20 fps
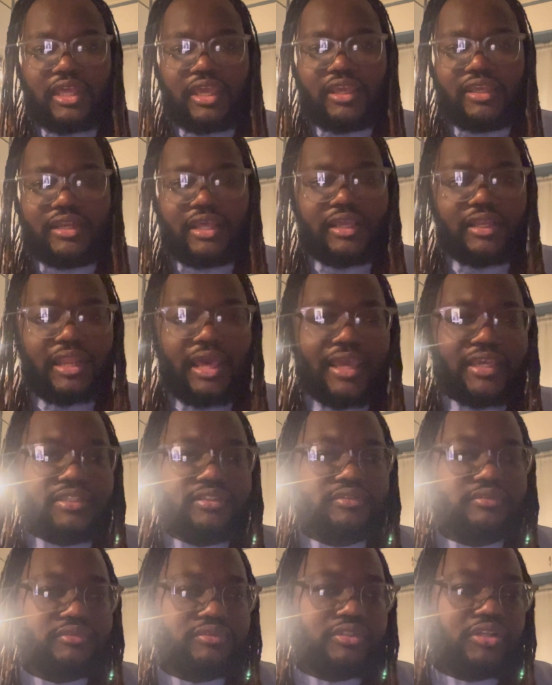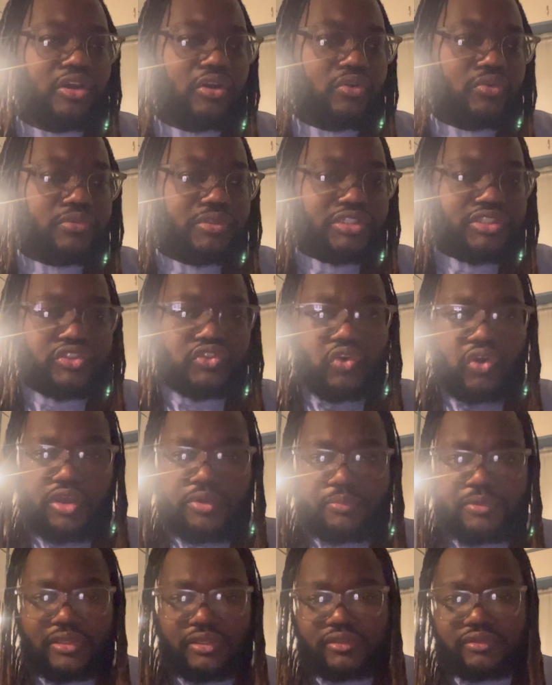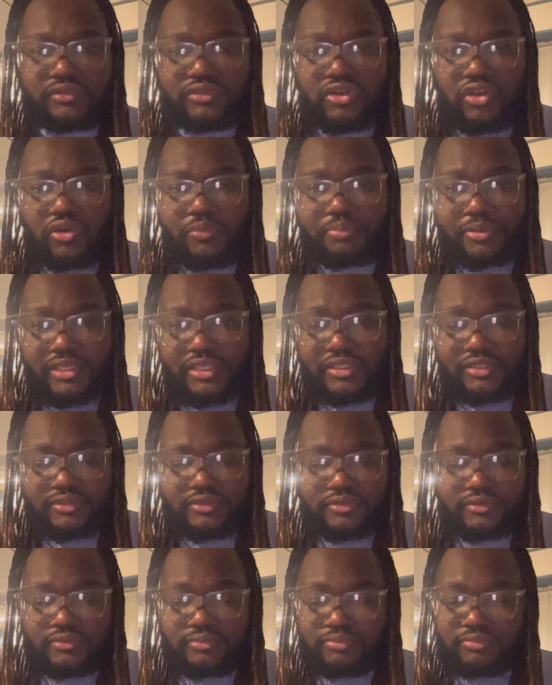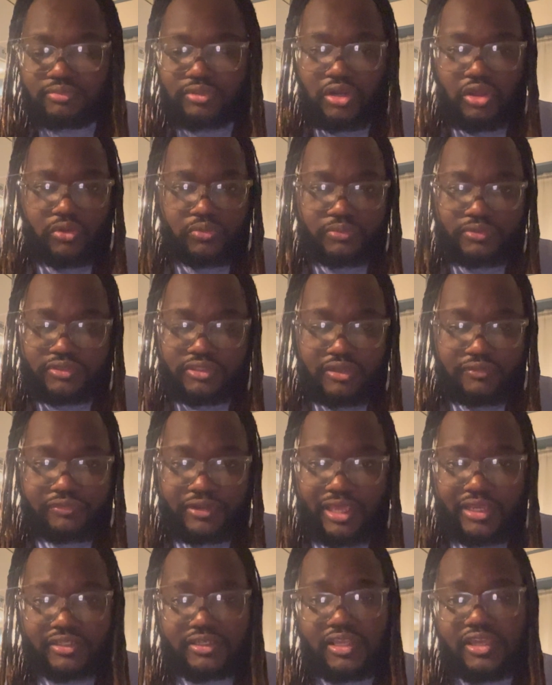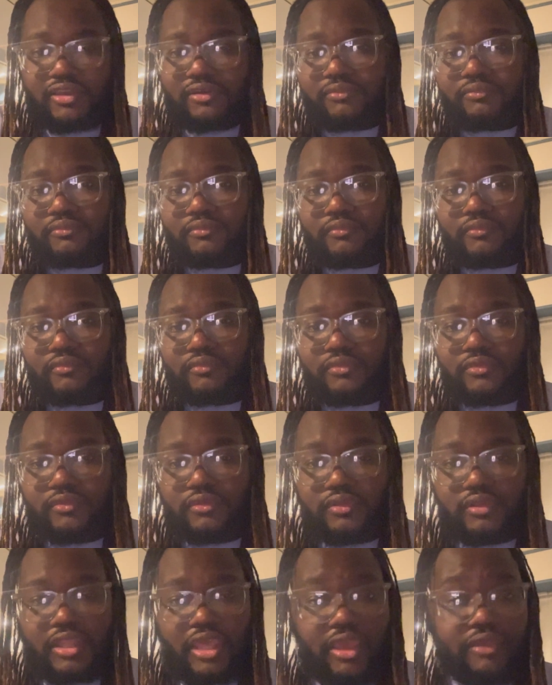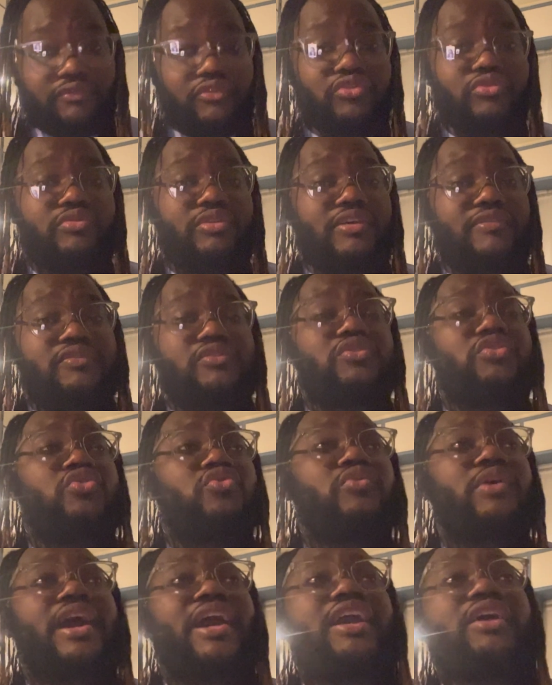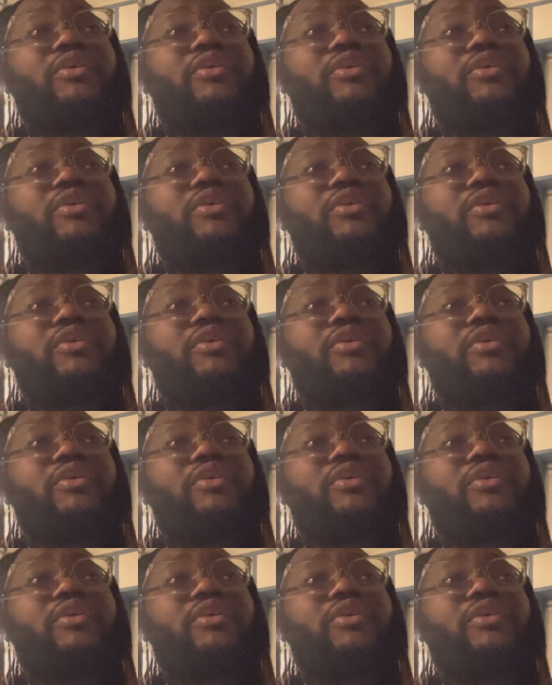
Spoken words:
They like, you know, enjoyment, you know, peace, you know, stuff like that. Man, if you do hang